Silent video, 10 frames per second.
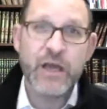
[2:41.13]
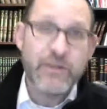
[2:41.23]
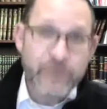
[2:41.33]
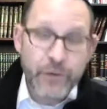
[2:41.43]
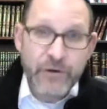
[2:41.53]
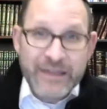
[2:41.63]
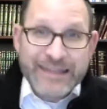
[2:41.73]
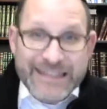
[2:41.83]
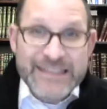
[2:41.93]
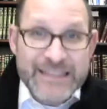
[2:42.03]
The Torah then
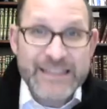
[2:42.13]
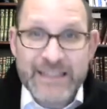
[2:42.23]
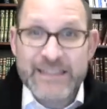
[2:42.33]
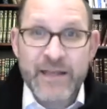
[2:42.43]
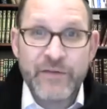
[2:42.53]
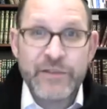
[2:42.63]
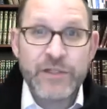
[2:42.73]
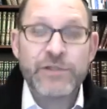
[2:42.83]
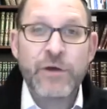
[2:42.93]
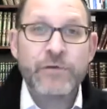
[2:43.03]
listed the 70
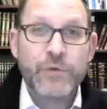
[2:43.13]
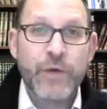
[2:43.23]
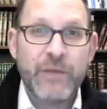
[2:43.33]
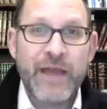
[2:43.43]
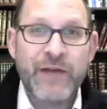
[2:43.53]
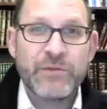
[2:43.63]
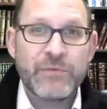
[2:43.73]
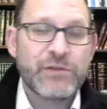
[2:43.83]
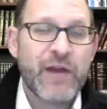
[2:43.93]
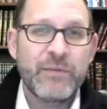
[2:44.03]
souls who came down to
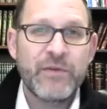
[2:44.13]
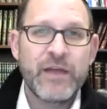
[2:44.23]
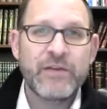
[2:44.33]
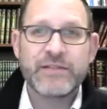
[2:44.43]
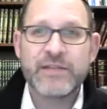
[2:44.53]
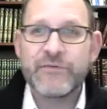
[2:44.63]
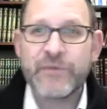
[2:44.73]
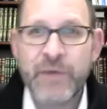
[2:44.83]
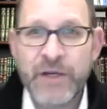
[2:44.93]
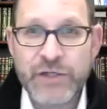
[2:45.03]
Mitzrayim at the end of Sefer
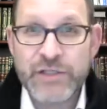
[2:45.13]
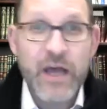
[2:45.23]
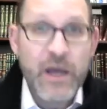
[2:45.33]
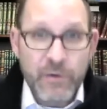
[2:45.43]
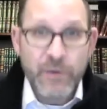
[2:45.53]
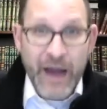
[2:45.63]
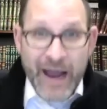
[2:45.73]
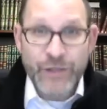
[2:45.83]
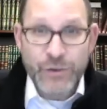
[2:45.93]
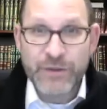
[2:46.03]
Bereshis. We were
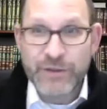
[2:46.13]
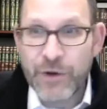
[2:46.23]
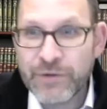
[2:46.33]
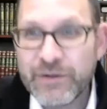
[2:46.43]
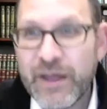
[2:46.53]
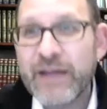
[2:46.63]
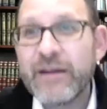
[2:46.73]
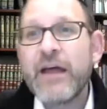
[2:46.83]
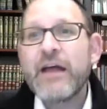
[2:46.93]
actually told that.